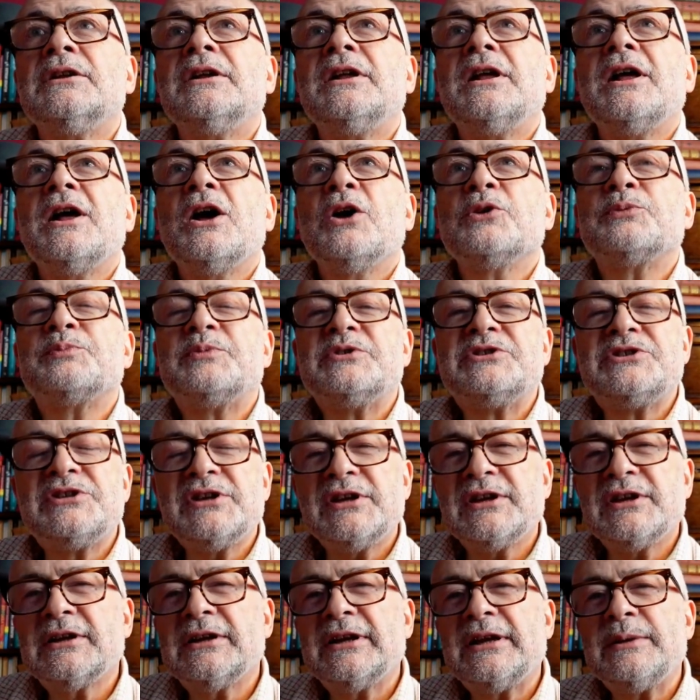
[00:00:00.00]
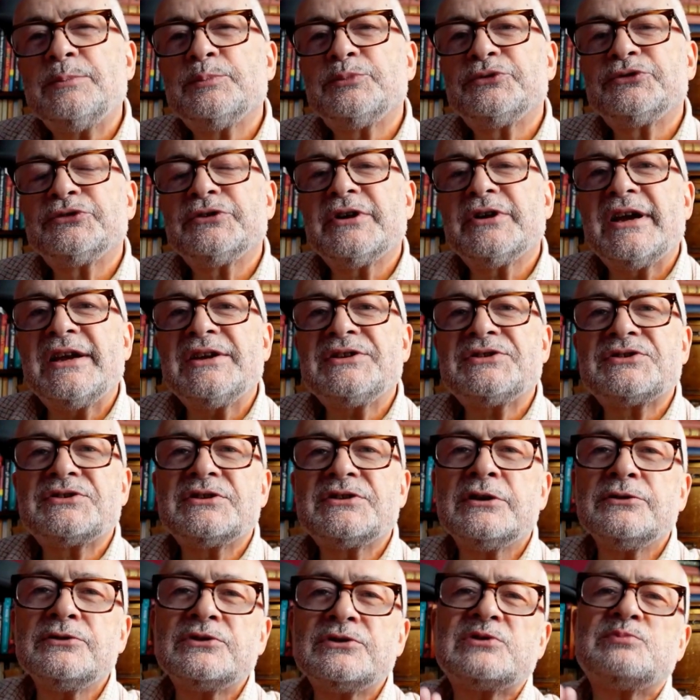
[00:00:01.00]
was particularly impressed.
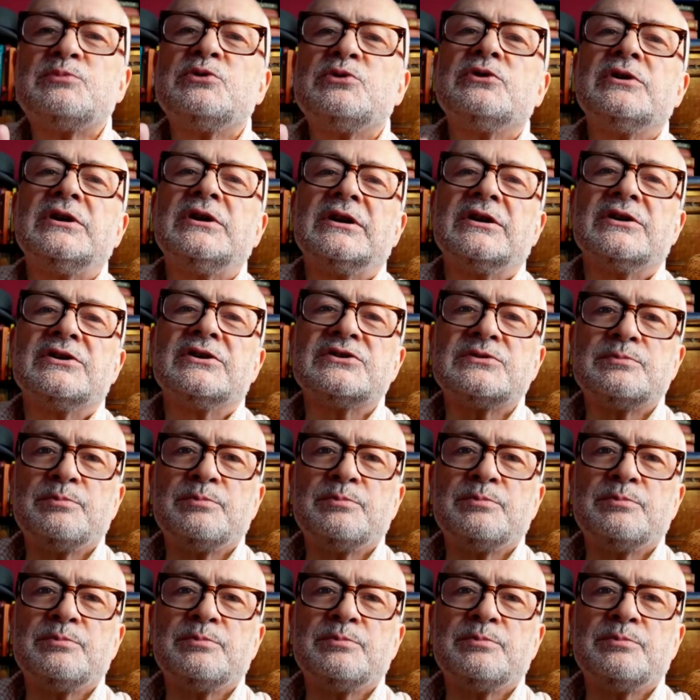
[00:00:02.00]
No spoilers,